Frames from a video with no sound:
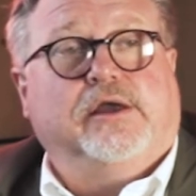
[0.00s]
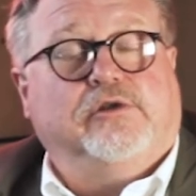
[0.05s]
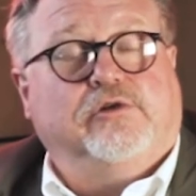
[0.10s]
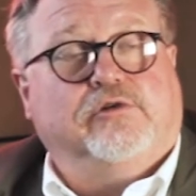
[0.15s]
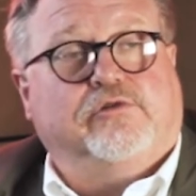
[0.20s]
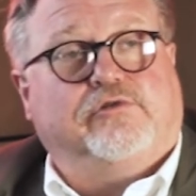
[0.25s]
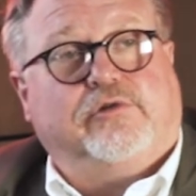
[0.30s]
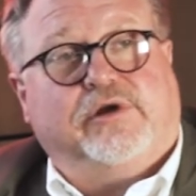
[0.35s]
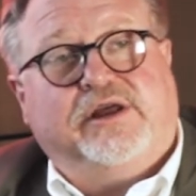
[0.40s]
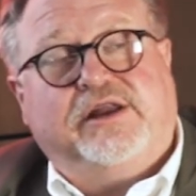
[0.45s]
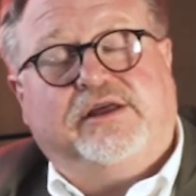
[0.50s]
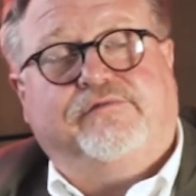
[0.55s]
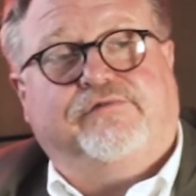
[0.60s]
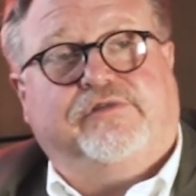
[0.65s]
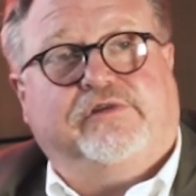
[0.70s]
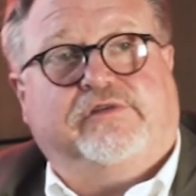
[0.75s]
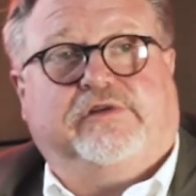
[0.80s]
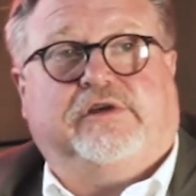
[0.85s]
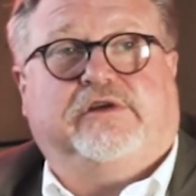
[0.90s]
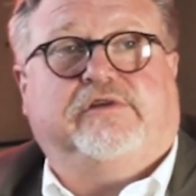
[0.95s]
Your treating
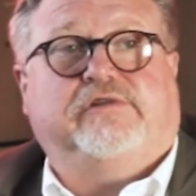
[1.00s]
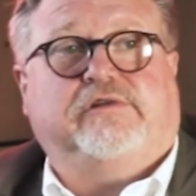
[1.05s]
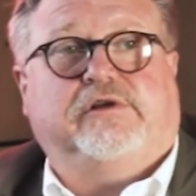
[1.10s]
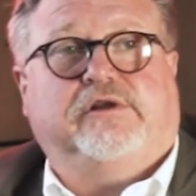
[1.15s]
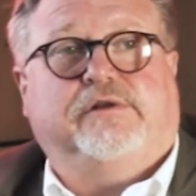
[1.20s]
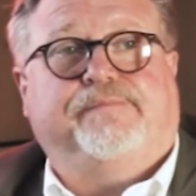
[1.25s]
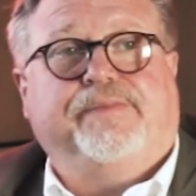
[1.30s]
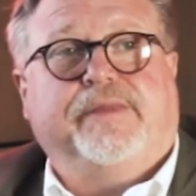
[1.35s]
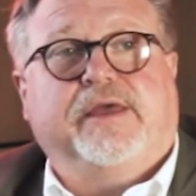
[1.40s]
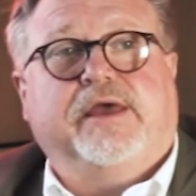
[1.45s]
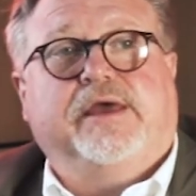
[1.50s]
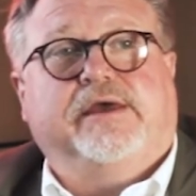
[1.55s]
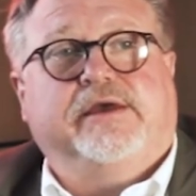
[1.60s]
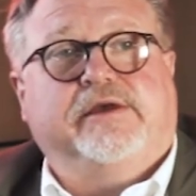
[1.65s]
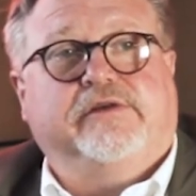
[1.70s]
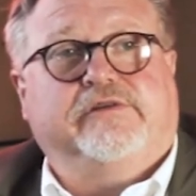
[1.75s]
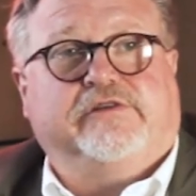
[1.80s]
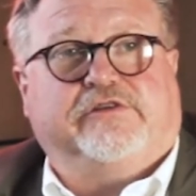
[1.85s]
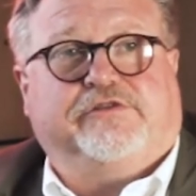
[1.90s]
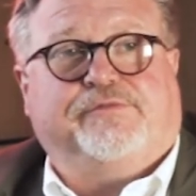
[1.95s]
physician
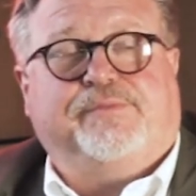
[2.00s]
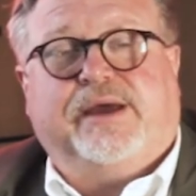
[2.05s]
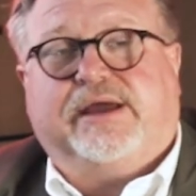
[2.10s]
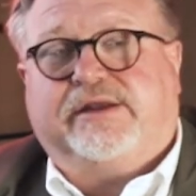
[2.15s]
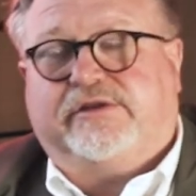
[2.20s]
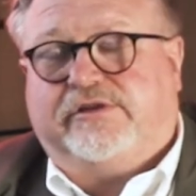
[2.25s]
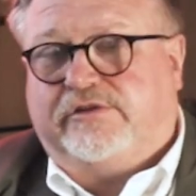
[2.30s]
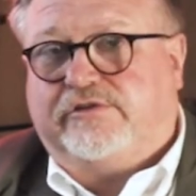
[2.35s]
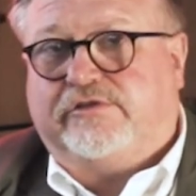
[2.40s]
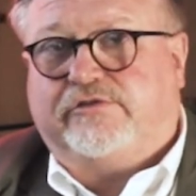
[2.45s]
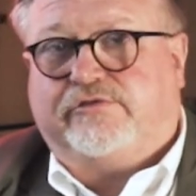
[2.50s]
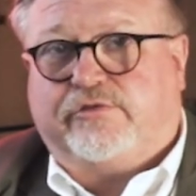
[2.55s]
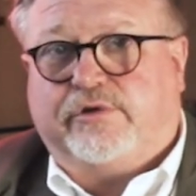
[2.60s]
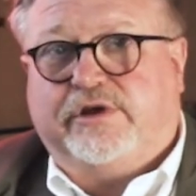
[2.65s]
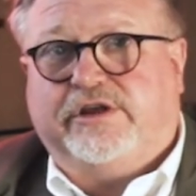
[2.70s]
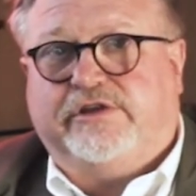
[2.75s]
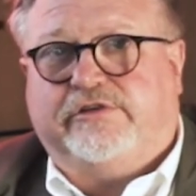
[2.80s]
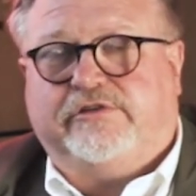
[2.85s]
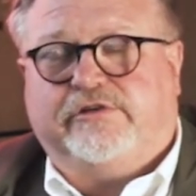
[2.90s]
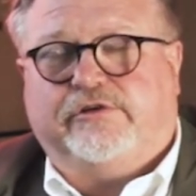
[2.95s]
is expected to
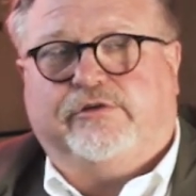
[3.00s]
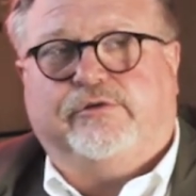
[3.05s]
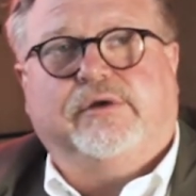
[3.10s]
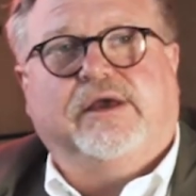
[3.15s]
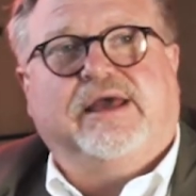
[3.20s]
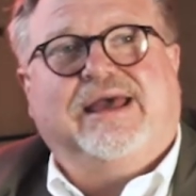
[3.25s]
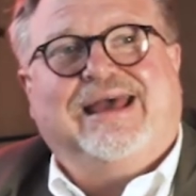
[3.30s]
treat you.